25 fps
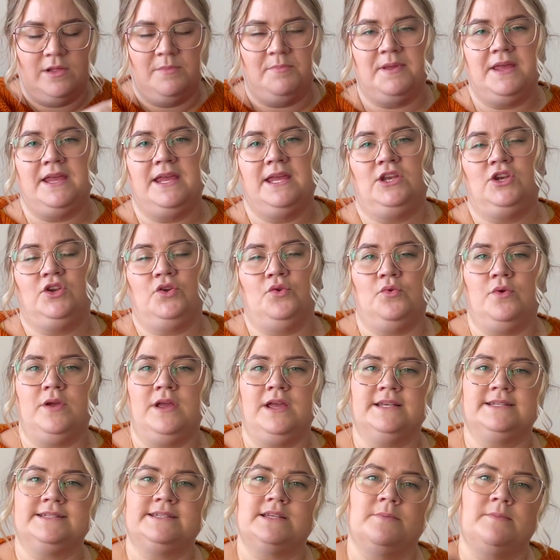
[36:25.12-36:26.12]
be
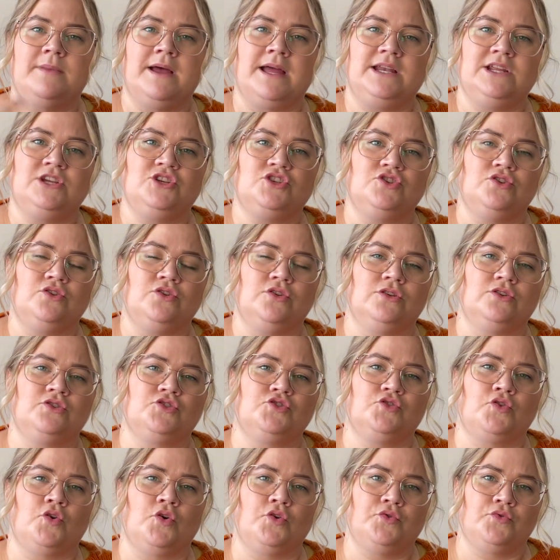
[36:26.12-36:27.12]
doing some additional
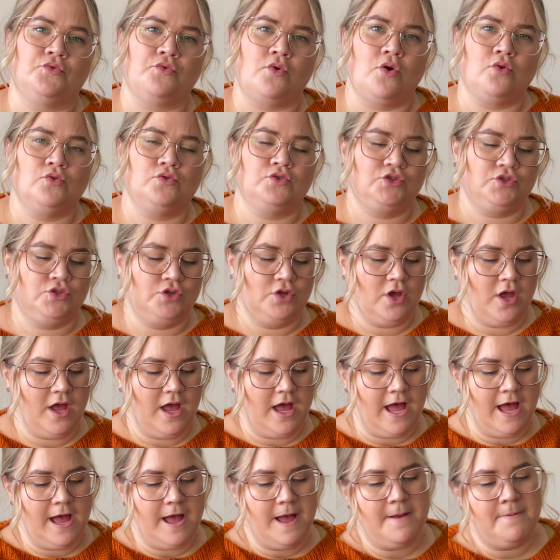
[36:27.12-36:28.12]
short rows,
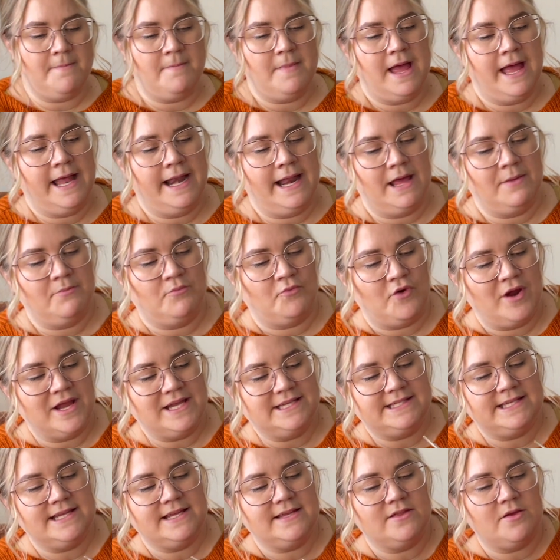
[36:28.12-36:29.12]
and I'm
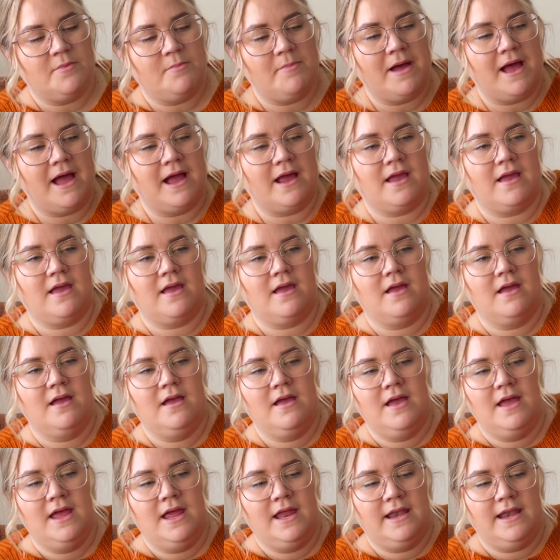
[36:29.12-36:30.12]
raising the back.
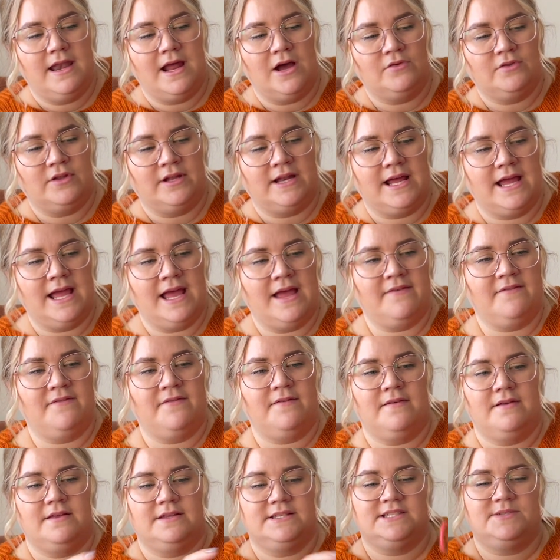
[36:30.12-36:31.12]
Now that I have
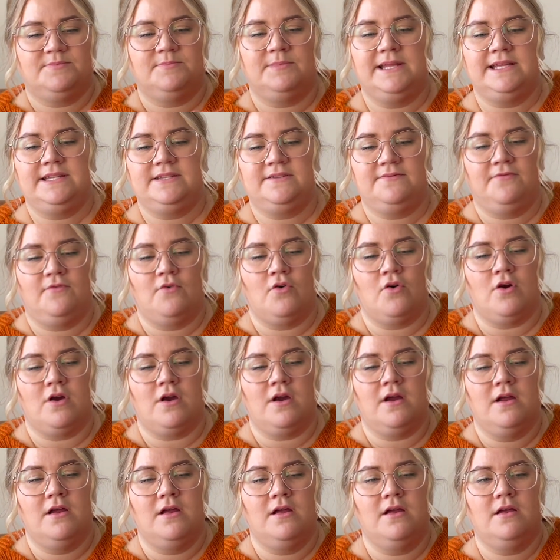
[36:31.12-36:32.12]
split
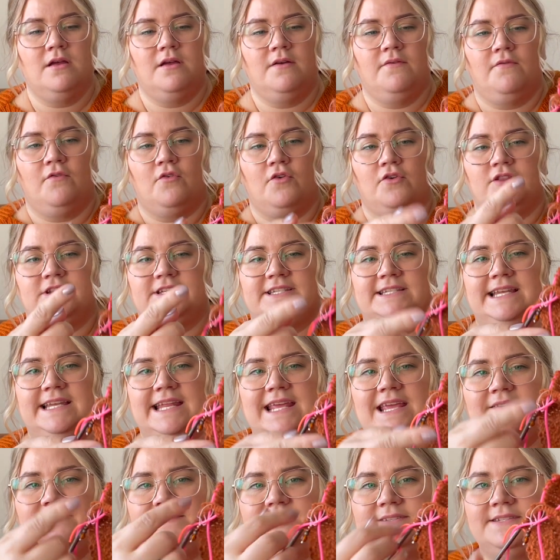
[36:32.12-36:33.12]
for the
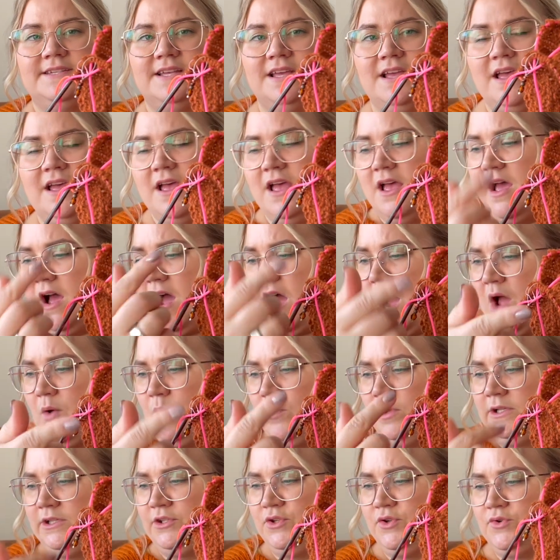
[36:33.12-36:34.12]
sleeves, I
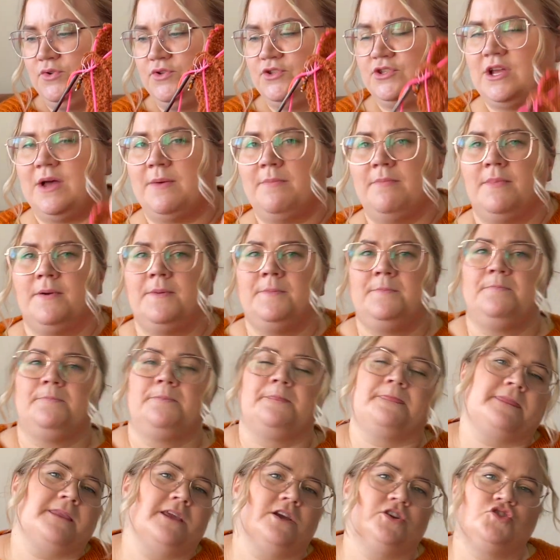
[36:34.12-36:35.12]
will do some
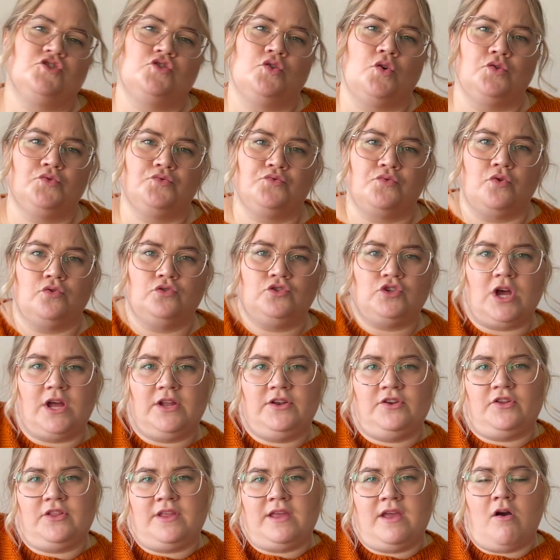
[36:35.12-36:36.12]
short rows
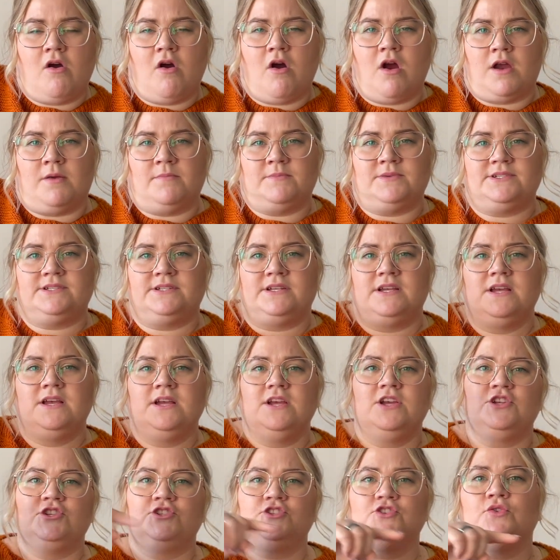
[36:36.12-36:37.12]
under the arms
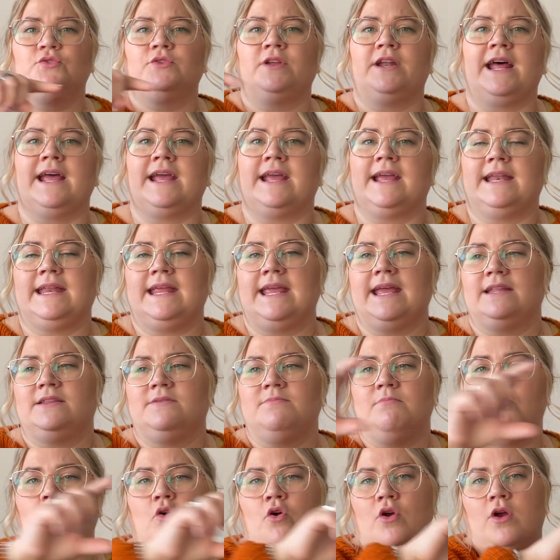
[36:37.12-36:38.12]
so that I can
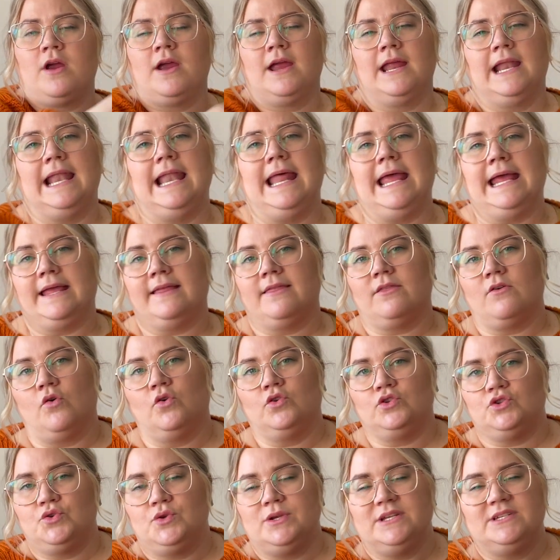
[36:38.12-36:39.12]
get more length
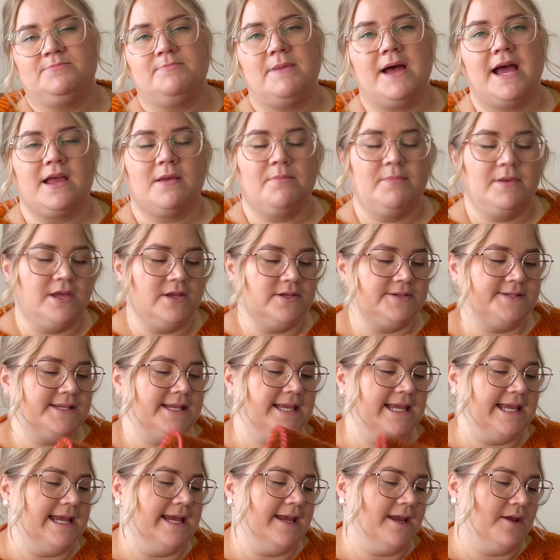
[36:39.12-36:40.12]
onto his back, because
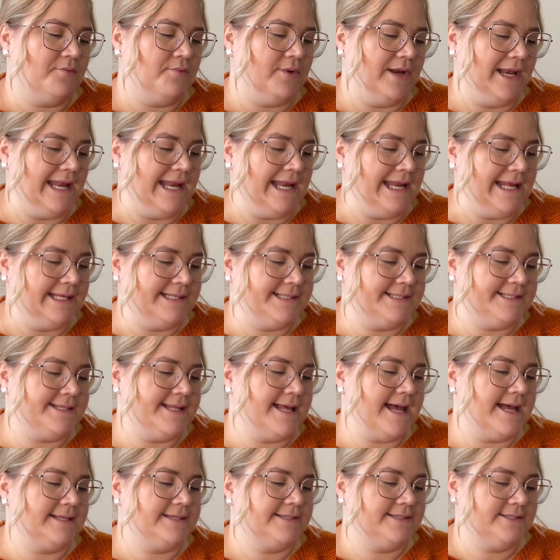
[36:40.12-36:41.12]
he really needs
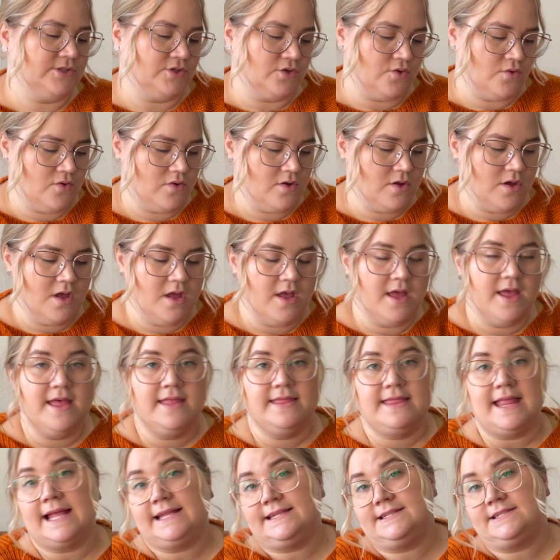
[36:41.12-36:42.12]
that. So
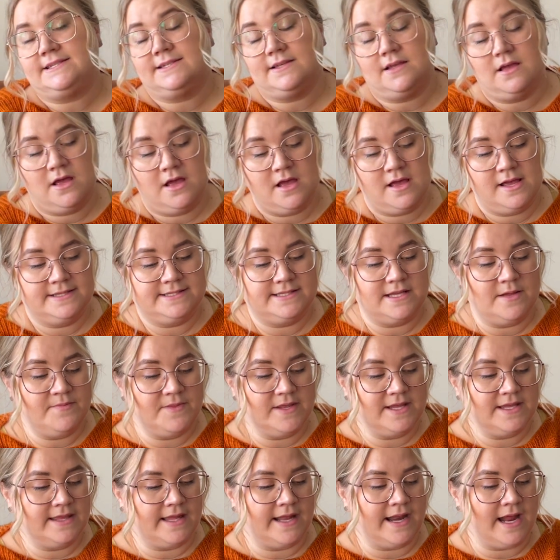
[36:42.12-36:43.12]
that's
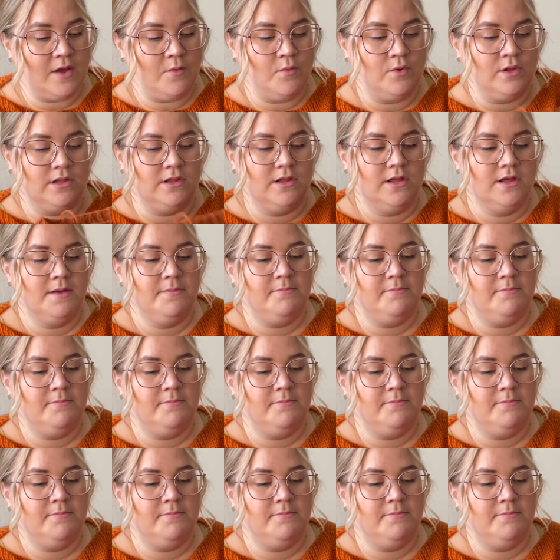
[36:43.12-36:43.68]
something that I will